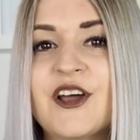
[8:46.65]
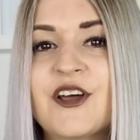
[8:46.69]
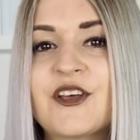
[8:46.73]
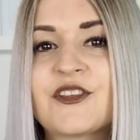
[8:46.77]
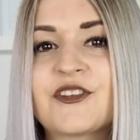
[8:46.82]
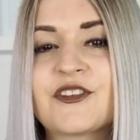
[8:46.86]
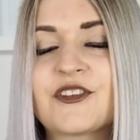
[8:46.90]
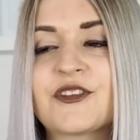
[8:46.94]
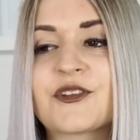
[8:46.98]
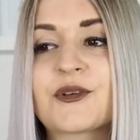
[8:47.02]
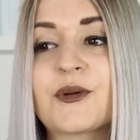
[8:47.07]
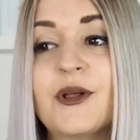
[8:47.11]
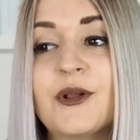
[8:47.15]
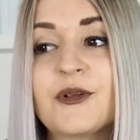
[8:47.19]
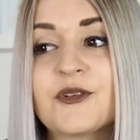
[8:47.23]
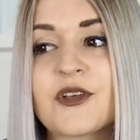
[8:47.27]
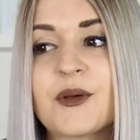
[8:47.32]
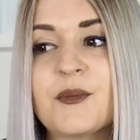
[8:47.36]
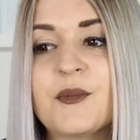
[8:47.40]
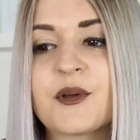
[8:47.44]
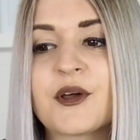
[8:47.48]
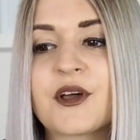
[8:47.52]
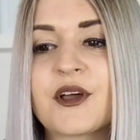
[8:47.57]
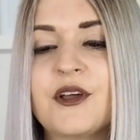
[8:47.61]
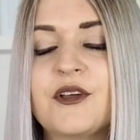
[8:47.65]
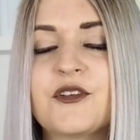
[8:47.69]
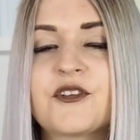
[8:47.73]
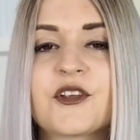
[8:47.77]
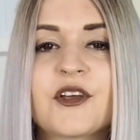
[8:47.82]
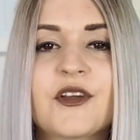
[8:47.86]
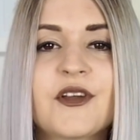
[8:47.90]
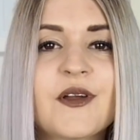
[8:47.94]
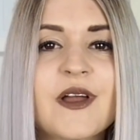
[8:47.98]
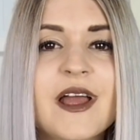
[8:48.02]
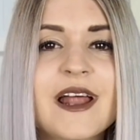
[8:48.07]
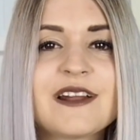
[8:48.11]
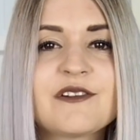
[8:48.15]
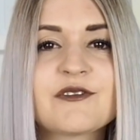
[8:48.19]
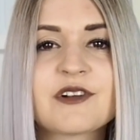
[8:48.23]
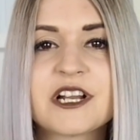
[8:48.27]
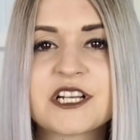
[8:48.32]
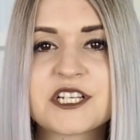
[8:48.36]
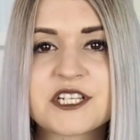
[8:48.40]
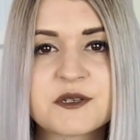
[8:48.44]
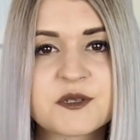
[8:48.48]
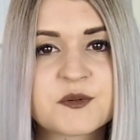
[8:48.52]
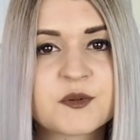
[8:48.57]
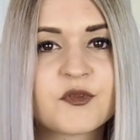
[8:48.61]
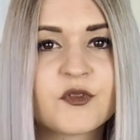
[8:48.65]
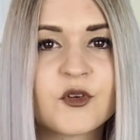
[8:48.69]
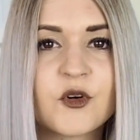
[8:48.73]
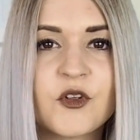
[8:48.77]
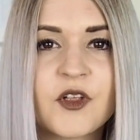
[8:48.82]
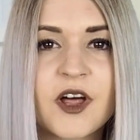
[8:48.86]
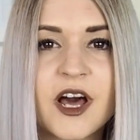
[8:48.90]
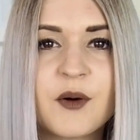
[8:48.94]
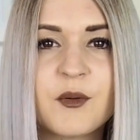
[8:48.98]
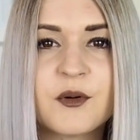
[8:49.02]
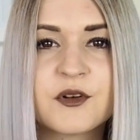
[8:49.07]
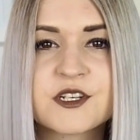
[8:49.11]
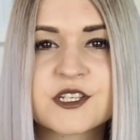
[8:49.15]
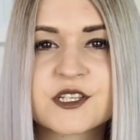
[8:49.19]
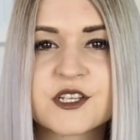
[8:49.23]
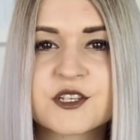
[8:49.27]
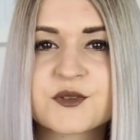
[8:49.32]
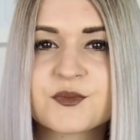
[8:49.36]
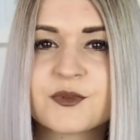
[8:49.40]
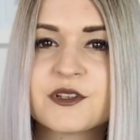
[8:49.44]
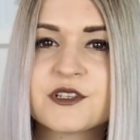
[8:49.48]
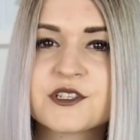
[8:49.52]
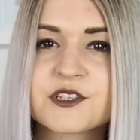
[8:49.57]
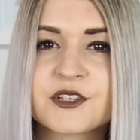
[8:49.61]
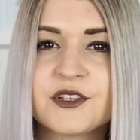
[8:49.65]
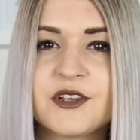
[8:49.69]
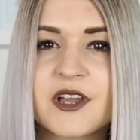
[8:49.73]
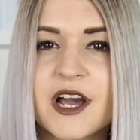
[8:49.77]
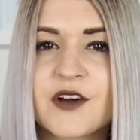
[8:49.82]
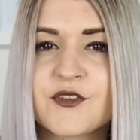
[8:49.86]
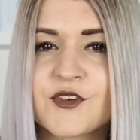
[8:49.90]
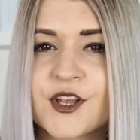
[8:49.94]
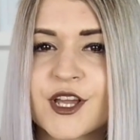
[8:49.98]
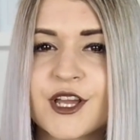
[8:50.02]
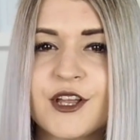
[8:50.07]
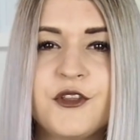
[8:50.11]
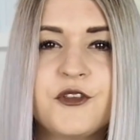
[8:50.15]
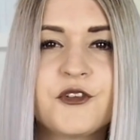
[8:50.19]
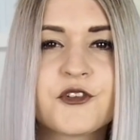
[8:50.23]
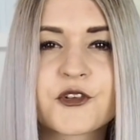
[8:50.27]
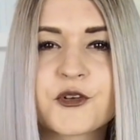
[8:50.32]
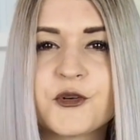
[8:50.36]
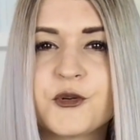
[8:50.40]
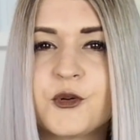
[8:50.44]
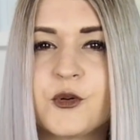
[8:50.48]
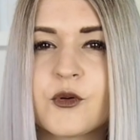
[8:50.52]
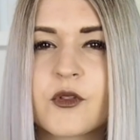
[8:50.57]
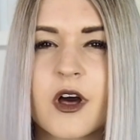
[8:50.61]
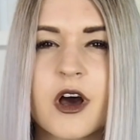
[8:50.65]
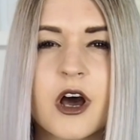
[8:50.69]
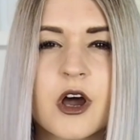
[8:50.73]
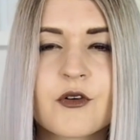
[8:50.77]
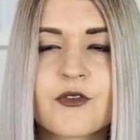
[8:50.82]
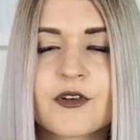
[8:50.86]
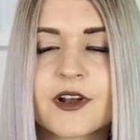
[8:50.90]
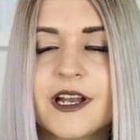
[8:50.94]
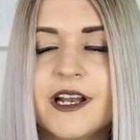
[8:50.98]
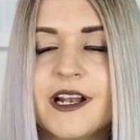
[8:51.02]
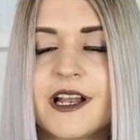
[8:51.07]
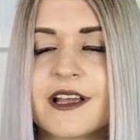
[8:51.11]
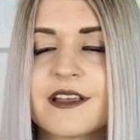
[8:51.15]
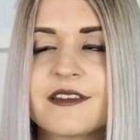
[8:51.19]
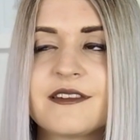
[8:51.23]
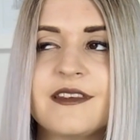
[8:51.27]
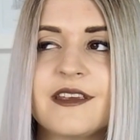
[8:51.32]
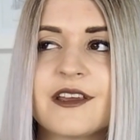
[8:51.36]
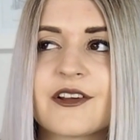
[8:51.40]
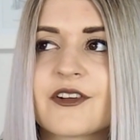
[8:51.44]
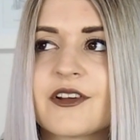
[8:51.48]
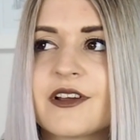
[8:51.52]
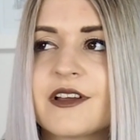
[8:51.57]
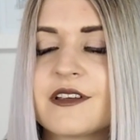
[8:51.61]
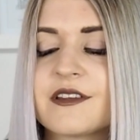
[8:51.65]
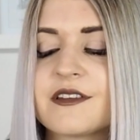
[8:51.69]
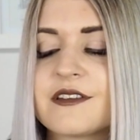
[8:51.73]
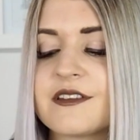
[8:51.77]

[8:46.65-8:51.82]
So it's quite a long time ago. So any relationships before that were just those ones that you have like in school that aren't really like serious.